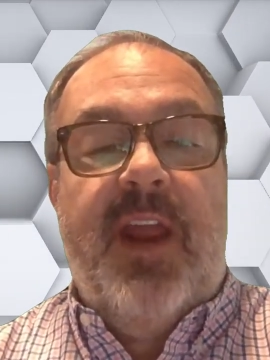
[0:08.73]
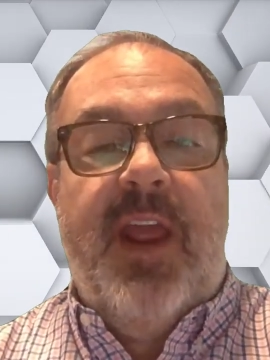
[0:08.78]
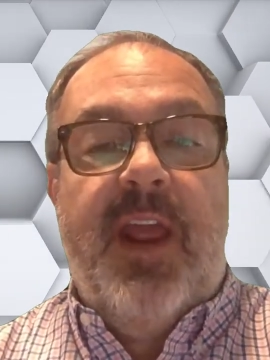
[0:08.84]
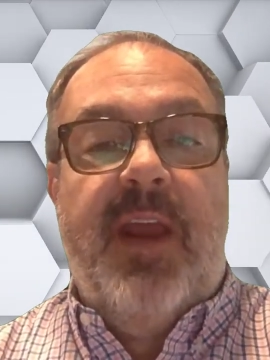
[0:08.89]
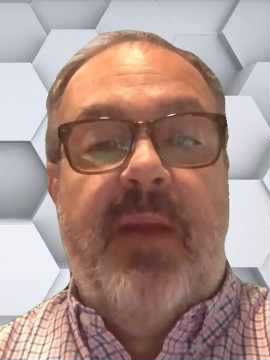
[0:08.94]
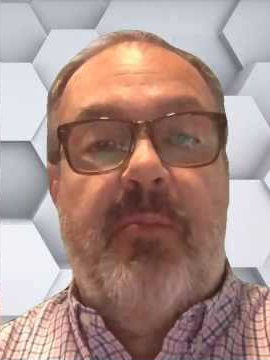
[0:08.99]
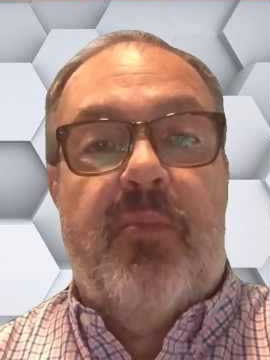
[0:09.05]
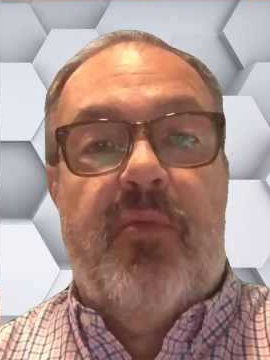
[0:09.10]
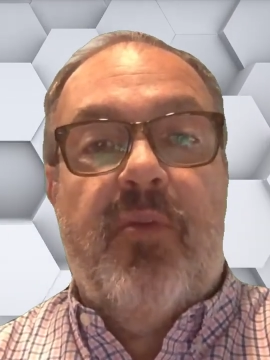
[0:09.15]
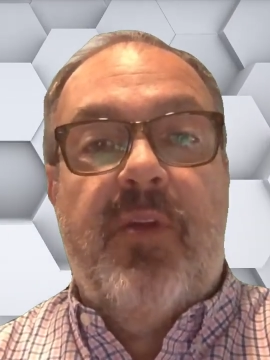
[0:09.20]

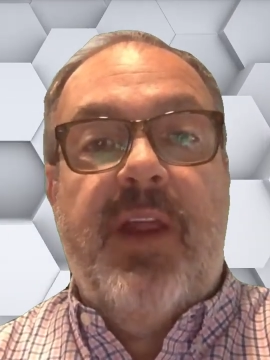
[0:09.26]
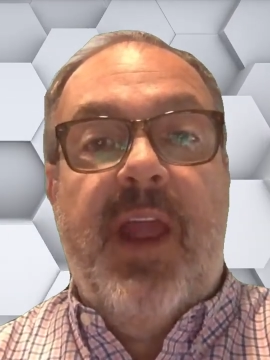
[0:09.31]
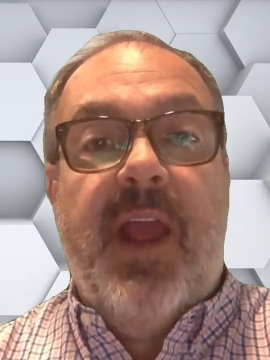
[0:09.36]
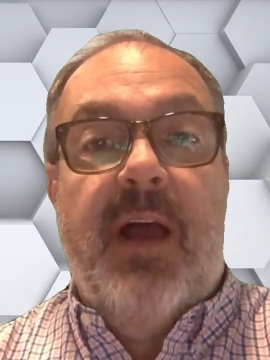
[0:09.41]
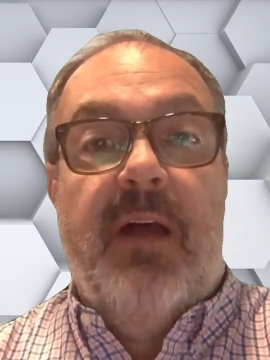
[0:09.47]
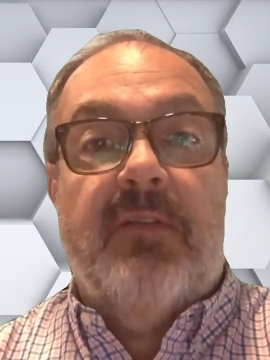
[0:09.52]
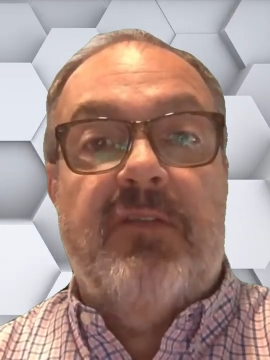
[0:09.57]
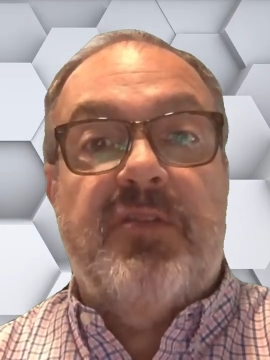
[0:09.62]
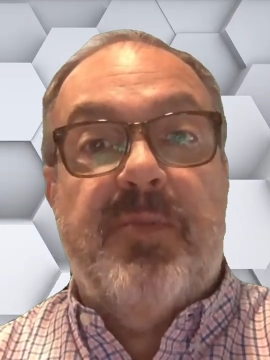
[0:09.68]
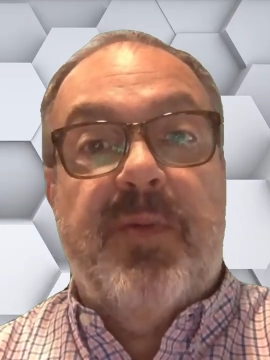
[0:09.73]
and
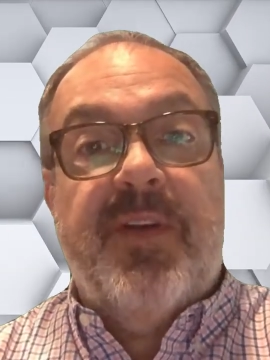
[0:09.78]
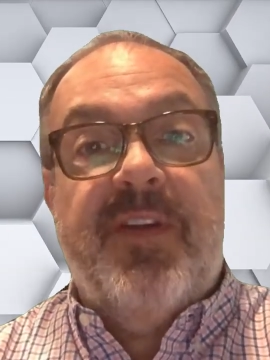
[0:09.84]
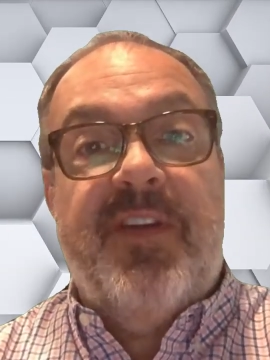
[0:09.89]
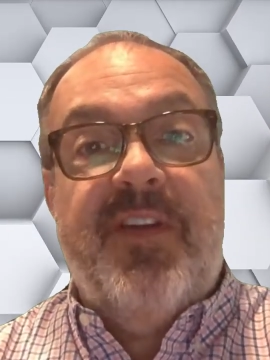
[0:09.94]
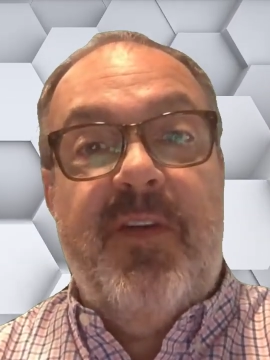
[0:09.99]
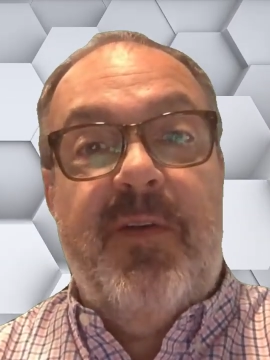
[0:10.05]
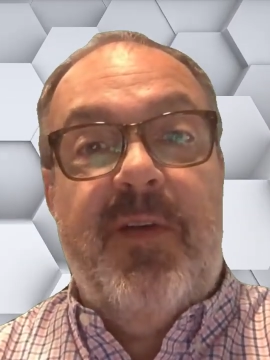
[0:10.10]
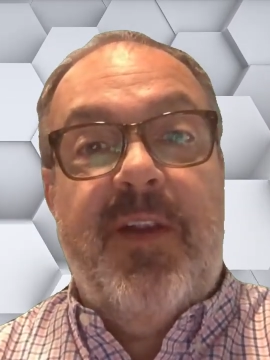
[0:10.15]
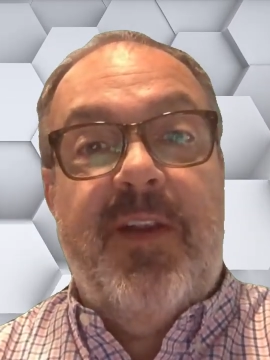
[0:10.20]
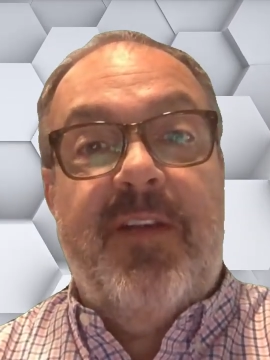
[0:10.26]
pre-algebra
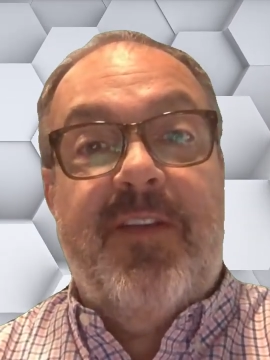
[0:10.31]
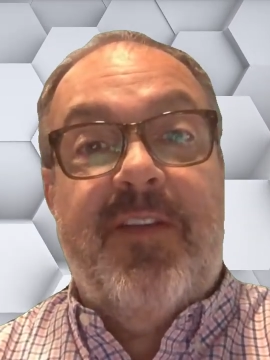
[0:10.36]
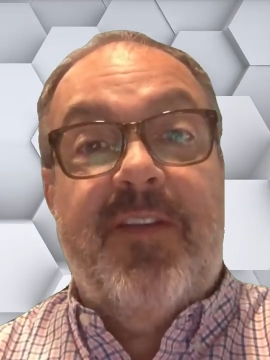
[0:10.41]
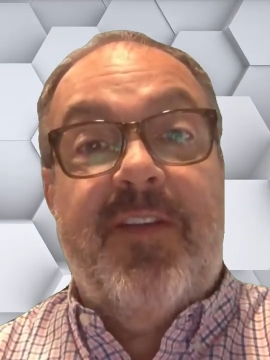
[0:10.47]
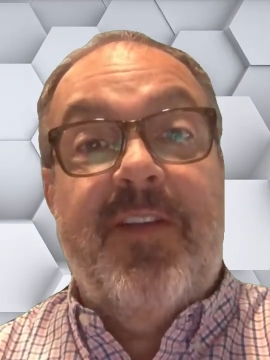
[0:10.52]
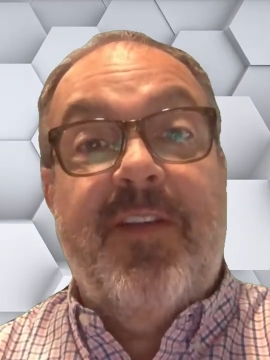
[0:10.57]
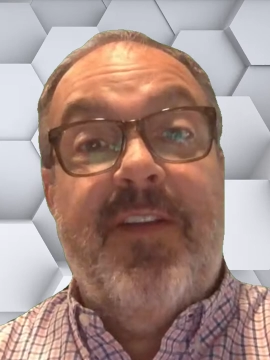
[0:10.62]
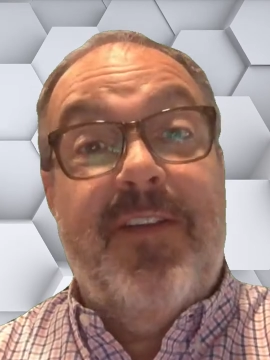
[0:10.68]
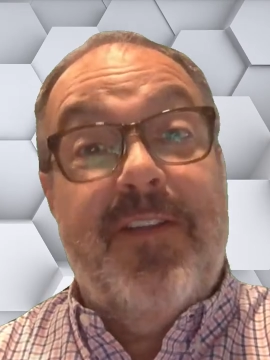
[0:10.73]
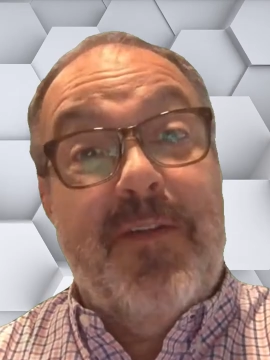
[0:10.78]
students.
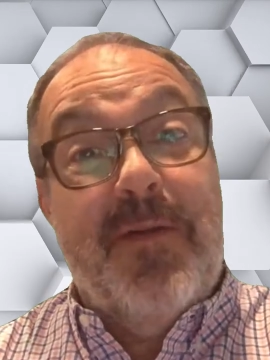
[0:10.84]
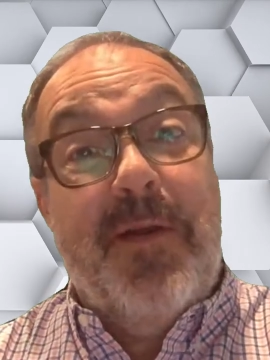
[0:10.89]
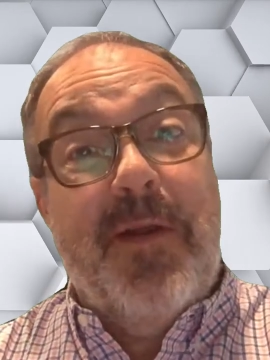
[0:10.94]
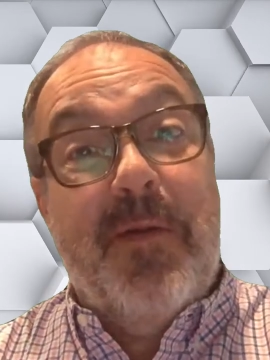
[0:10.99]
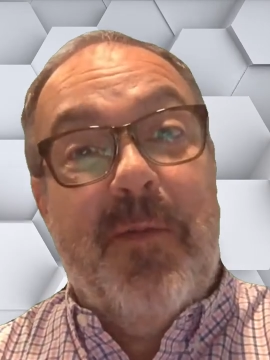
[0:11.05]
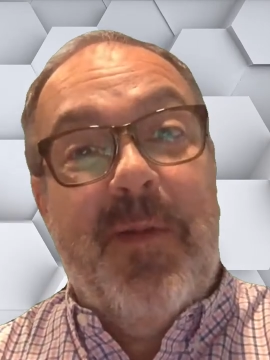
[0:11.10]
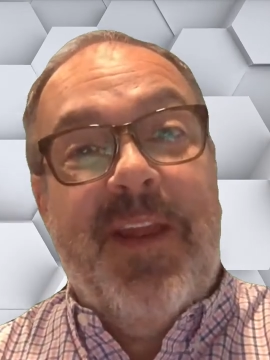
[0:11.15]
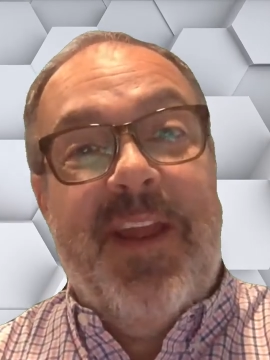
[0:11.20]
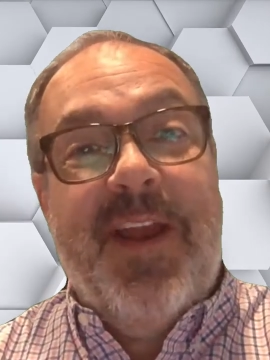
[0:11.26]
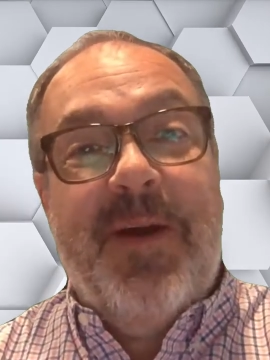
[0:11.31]
So here
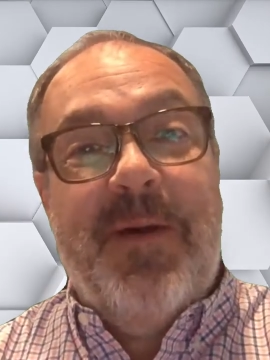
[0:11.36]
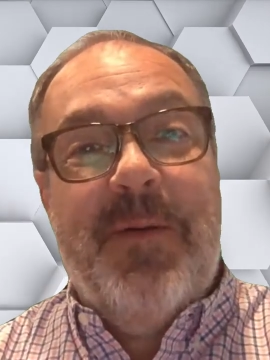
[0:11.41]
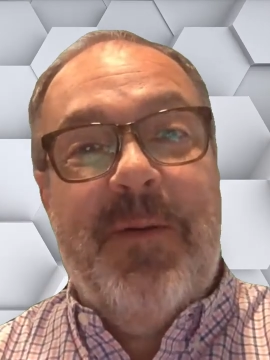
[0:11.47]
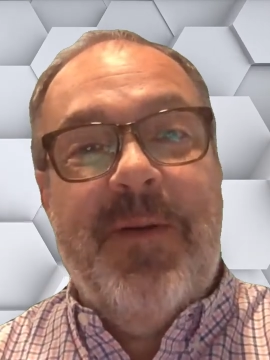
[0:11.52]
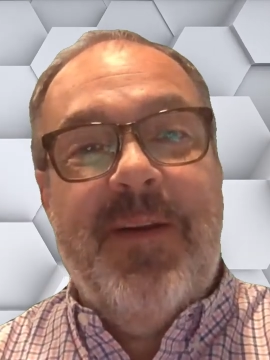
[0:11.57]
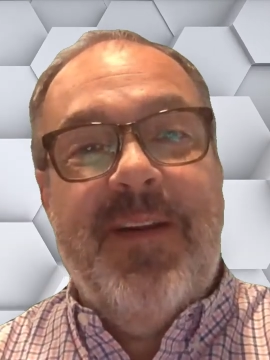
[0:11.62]
we go.